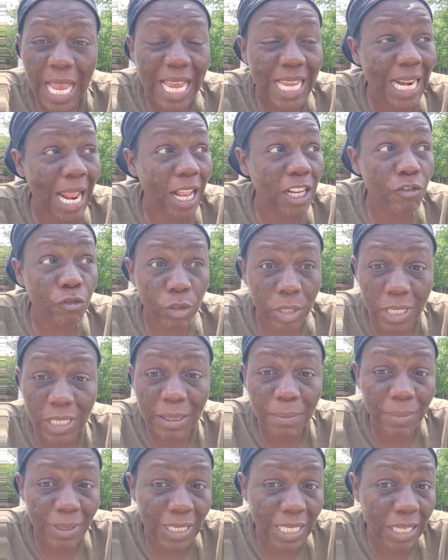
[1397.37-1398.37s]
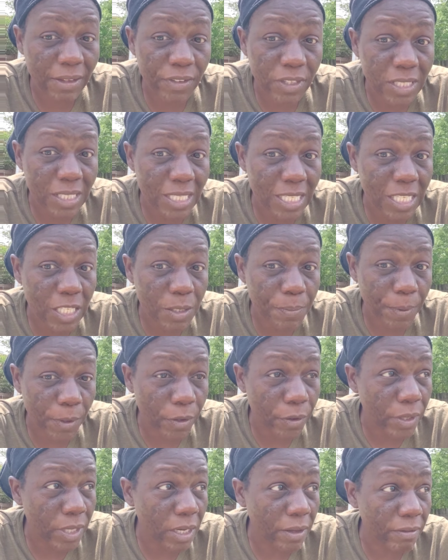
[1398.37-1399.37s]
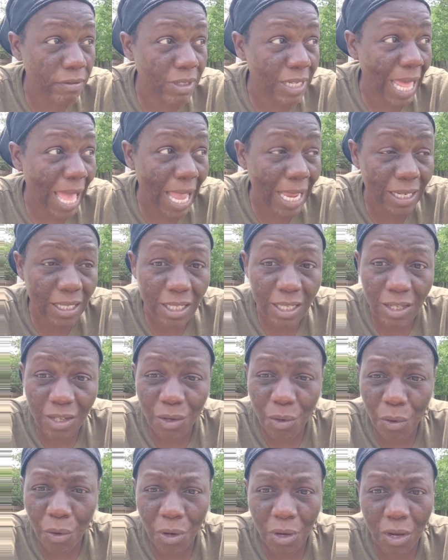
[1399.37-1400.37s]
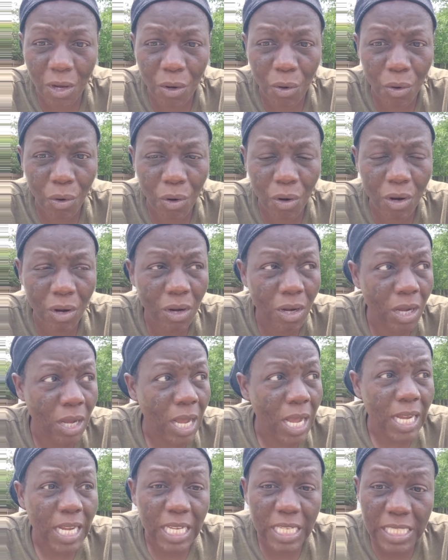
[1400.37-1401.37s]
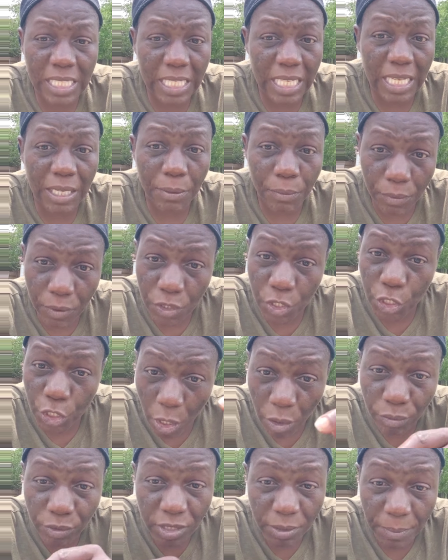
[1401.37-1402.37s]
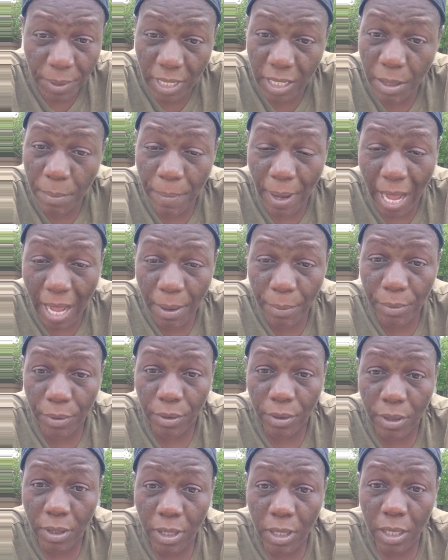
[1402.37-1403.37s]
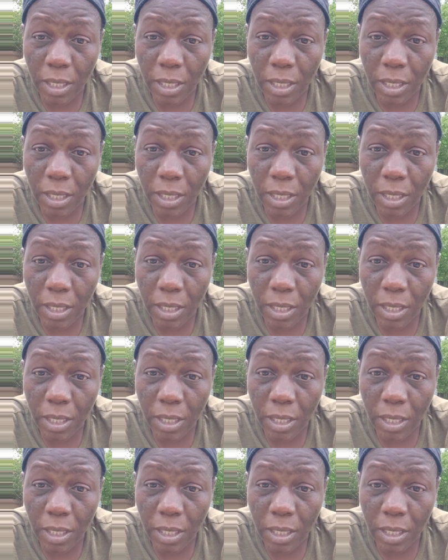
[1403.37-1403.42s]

and I really believe it's the spirit of Lila or or because it was shown to me in the Bible.